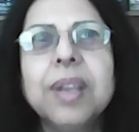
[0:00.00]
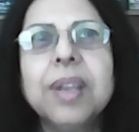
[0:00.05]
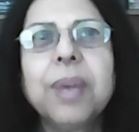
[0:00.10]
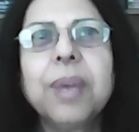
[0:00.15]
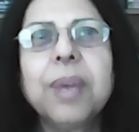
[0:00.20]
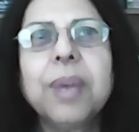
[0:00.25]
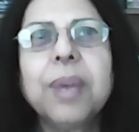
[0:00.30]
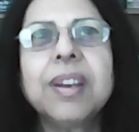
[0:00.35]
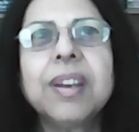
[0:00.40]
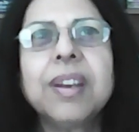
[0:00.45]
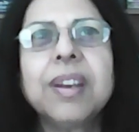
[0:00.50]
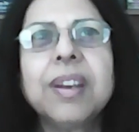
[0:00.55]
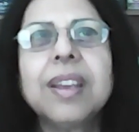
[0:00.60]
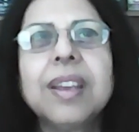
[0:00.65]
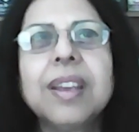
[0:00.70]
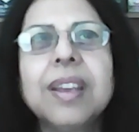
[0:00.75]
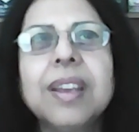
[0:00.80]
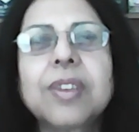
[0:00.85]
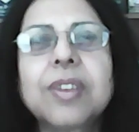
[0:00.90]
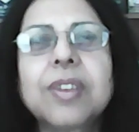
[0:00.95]
where
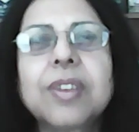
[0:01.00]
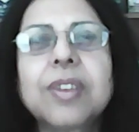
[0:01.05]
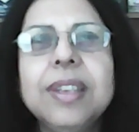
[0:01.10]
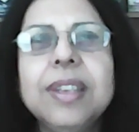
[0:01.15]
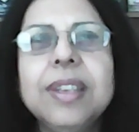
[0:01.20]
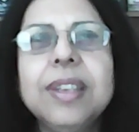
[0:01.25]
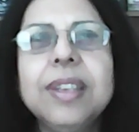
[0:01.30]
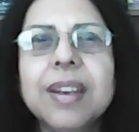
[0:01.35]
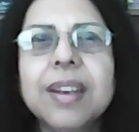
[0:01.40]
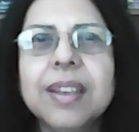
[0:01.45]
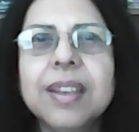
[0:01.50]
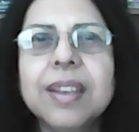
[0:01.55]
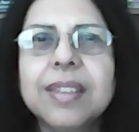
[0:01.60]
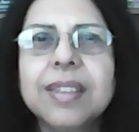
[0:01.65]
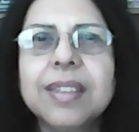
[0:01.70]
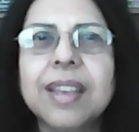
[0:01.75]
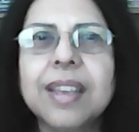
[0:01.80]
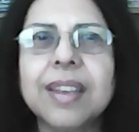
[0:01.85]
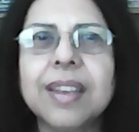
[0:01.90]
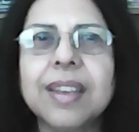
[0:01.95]
it's called Yagna
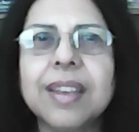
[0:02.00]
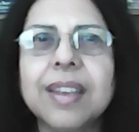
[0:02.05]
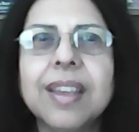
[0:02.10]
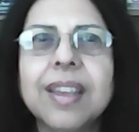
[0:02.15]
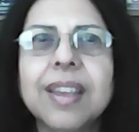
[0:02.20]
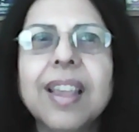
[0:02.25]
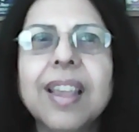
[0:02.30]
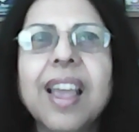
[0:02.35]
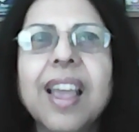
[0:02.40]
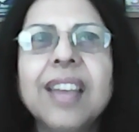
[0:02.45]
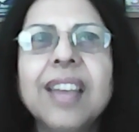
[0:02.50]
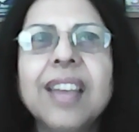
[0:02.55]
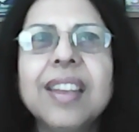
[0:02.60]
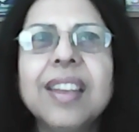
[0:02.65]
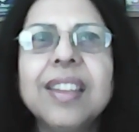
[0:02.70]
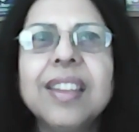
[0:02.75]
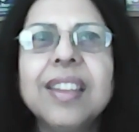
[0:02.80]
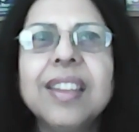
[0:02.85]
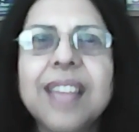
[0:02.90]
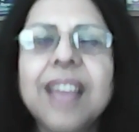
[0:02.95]
Seni. And
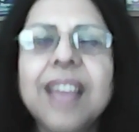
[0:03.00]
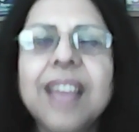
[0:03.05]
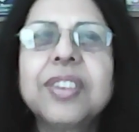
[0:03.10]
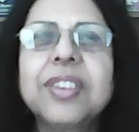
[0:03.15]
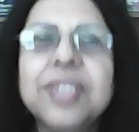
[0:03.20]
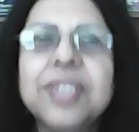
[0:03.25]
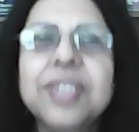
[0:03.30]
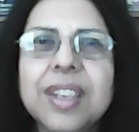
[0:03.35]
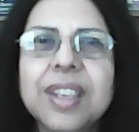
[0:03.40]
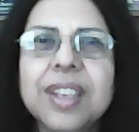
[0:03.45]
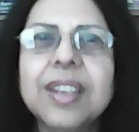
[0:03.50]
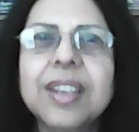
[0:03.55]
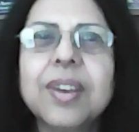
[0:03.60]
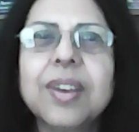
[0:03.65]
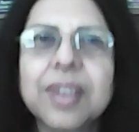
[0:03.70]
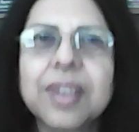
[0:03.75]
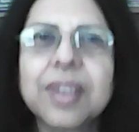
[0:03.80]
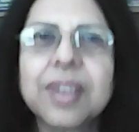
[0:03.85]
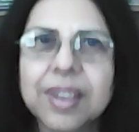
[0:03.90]
in that, she